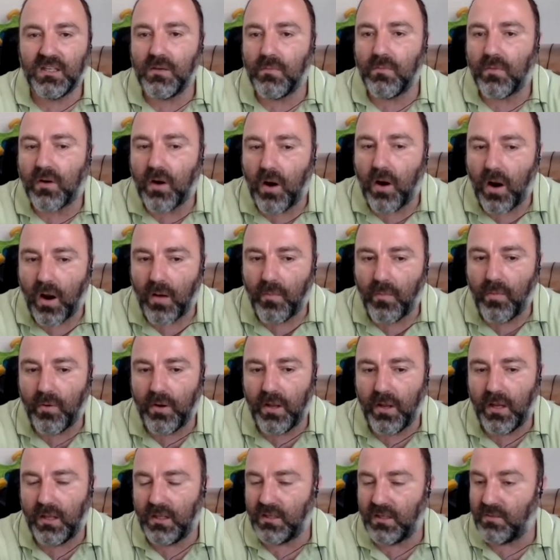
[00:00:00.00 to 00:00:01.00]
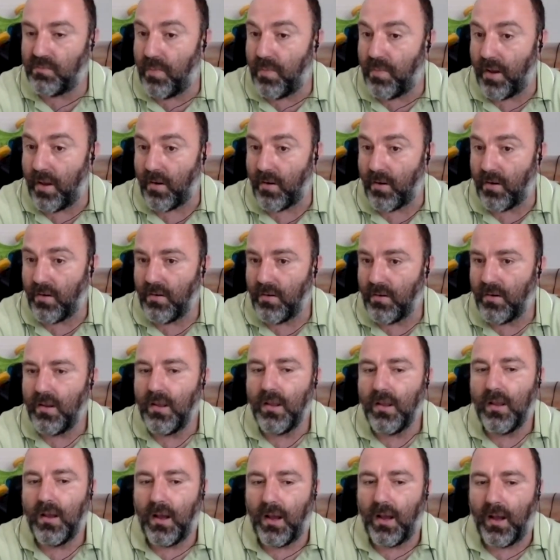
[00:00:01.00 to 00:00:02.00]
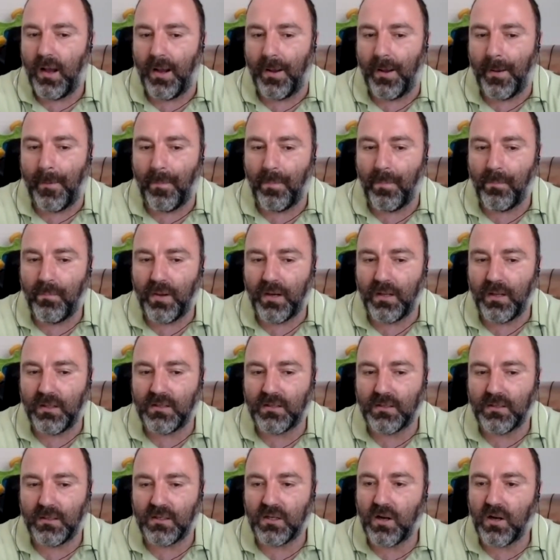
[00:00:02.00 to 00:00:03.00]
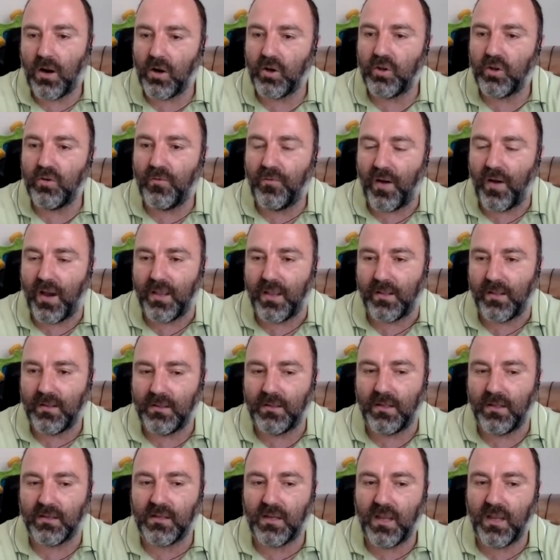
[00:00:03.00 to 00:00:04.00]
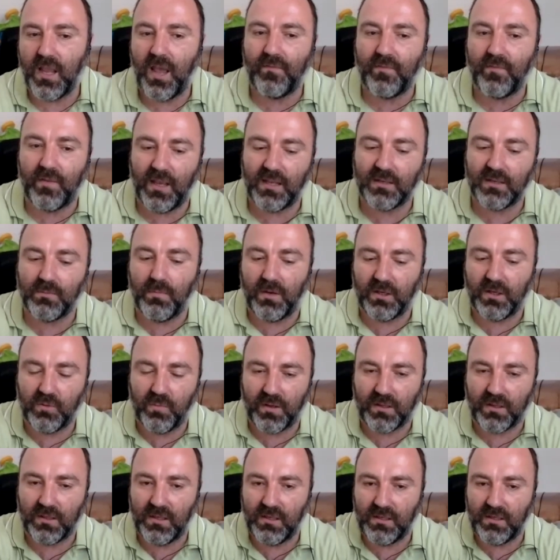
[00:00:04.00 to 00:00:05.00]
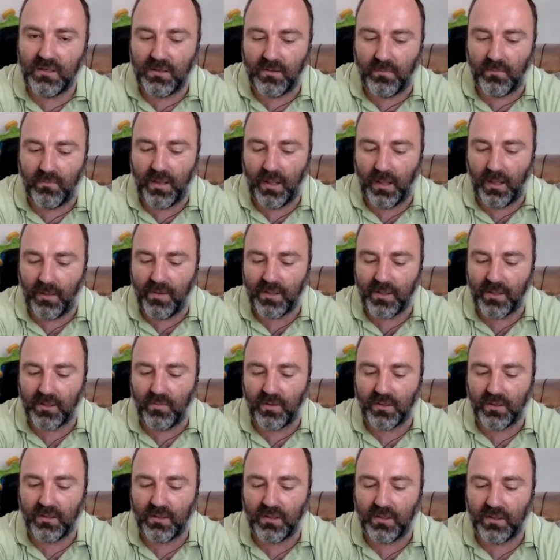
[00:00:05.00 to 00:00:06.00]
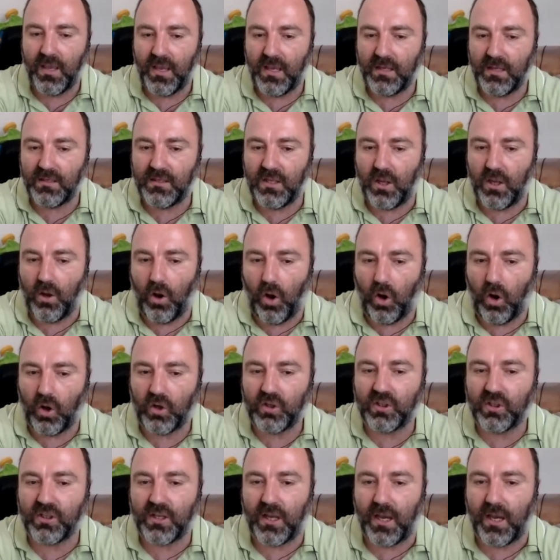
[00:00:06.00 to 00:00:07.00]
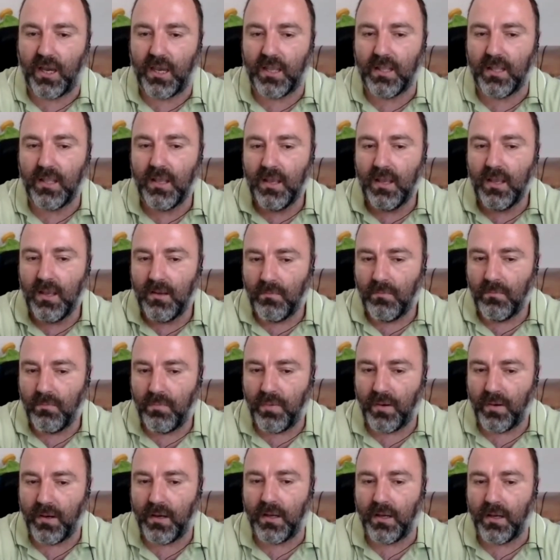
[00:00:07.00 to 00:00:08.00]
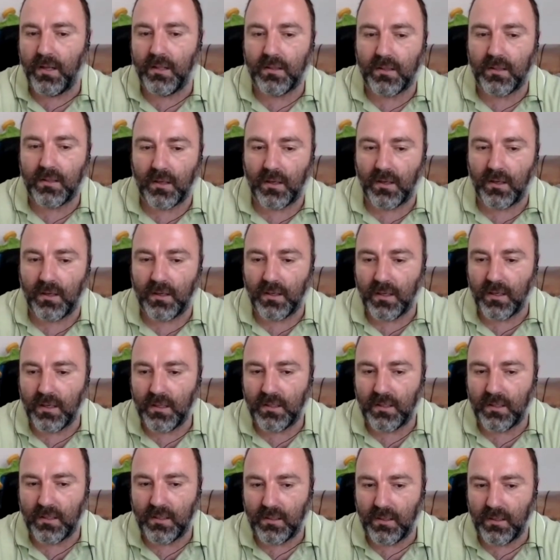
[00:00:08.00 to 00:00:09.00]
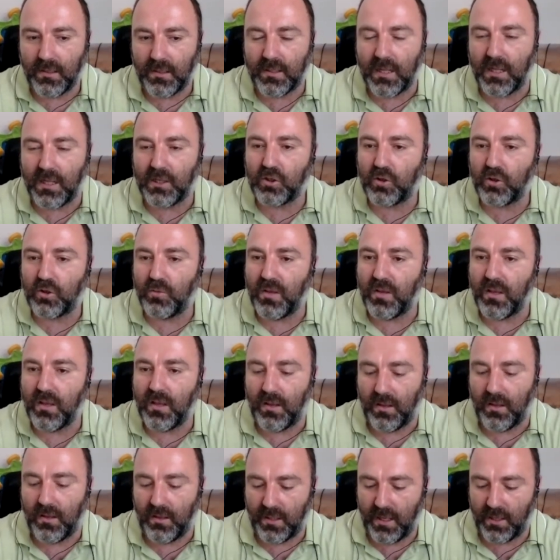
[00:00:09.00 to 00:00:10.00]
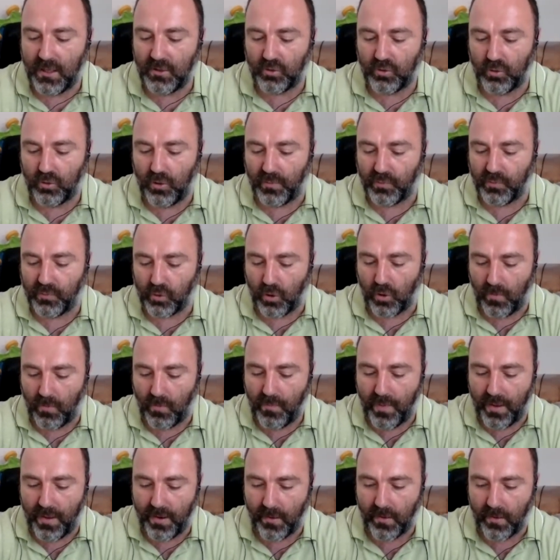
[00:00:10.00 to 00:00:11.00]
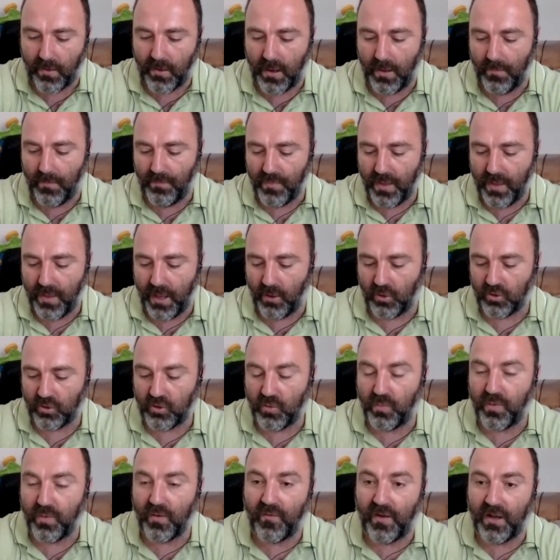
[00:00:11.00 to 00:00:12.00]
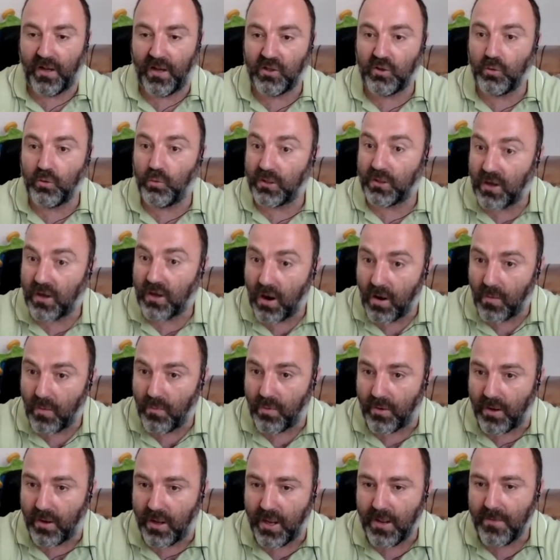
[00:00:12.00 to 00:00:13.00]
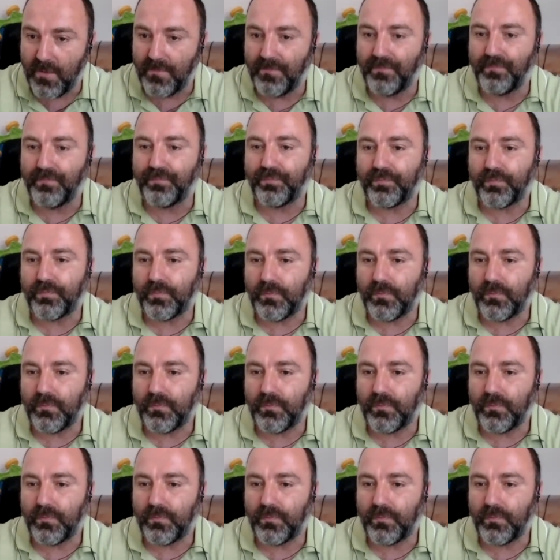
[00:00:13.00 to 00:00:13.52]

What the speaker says: Magnesium carbonate is better, but it's hard to find. It doesn't have as much magnesium, elemental magnesium, as the oxide, but it tends to absorb better and also provides you with carbonate,